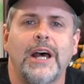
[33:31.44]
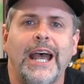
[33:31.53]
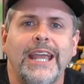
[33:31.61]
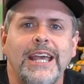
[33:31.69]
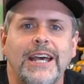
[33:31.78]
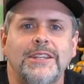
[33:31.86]

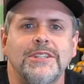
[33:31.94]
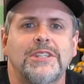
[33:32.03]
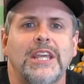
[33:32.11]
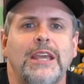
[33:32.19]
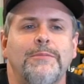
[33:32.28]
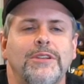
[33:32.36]
I got this
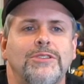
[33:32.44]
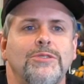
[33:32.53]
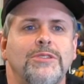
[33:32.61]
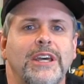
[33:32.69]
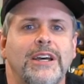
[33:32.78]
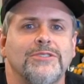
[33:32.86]
game in
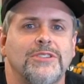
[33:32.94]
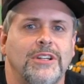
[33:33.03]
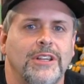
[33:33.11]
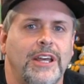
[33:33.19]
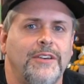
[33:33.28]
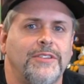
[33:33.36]

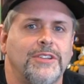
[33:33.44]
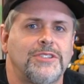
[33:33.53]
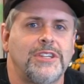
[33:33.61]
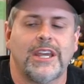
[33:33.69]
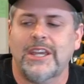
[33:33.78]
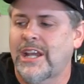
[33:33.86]
2011,
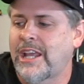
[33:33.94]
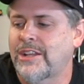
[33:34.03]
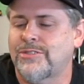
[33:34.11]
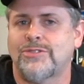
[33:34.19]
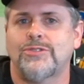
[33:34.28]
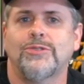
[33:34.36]

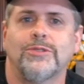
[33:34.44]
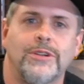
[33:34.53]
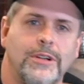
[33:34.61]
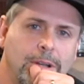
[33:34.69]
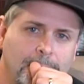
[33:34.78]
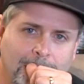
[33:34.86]
secondhand
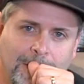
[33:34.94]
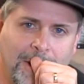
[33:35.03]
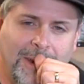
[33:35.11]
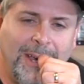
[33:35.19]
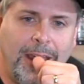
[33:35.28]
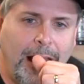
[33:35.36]
store,
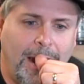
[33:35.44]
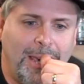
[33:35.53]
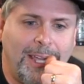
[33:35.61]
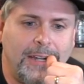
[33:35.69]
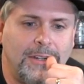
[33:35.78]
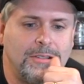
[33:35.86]

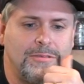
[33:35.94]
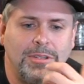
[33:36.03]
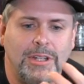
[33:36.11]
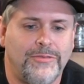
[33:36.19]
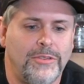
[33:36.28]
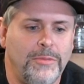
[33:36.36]
and
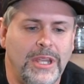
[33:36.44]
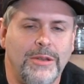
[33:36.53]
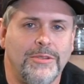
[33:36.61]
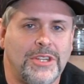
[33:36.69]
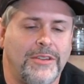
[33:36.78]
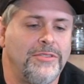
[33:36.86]
for me it
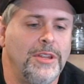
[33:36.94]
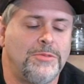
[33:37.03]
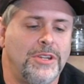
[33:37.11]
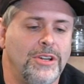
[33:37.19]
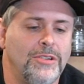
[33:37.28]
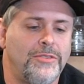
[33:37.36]
was, I flipped
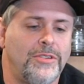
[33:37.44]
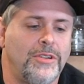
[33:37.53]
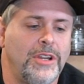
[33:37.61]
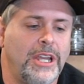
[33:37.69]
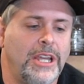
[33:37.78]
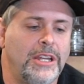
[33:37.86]
it
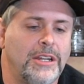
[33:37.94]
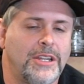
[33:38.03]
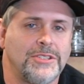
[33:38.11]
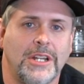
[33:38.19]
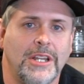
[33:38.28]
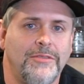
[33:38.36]
over, and
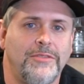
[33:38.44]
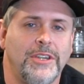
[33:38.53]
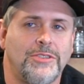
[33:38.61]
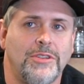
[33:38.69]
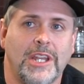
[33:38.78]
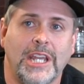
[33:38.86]
because I love
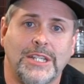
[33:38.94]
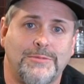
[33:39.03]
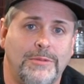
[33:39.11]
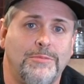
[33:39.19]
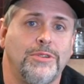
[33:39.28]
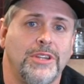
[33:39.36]
Victory Games,
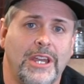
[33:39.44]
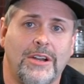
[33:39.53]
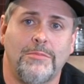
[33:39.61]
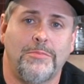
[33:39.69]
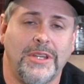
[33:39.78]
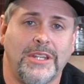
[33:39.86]
but boy, they are
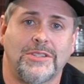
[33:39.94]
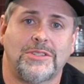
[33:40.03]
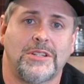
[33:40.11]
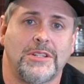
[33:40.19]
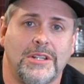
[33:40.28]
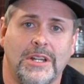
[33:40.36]
beast.